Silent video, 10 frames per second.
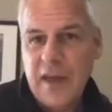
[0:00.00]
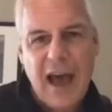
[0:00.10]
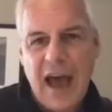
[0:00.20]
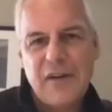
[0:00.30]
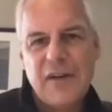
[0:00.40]

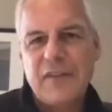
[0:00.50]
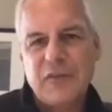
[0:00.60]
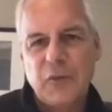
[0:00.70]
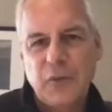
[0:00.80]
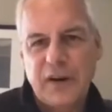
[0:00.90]
I don't have to
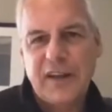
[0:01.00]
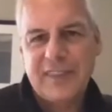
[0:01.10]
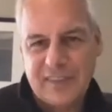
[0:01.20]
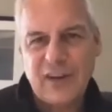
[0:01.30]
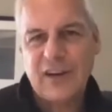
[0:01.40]
worry
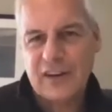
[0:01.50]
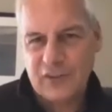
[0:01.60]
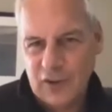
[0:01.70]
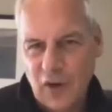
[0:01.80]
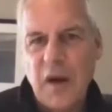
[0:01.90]
that they're going to
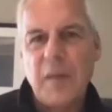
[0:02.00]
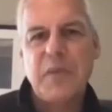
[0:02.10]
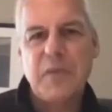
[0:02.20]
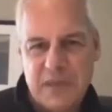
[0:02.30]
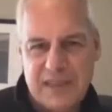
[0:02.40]
show up
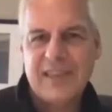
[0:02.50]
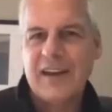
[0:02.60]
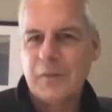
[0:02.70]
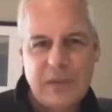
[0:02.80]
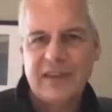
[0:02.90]
and be
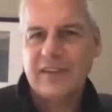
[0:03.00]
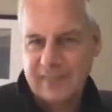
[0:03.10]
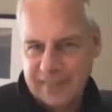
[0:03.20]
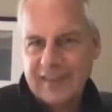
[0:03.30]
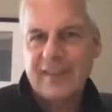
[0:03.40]
there because
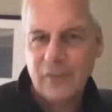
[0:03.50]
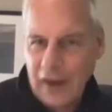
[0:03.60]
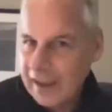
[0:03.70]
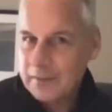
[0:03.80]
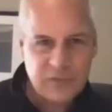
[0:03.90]

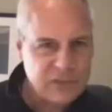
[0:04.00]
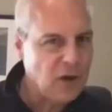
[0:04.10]
right? So,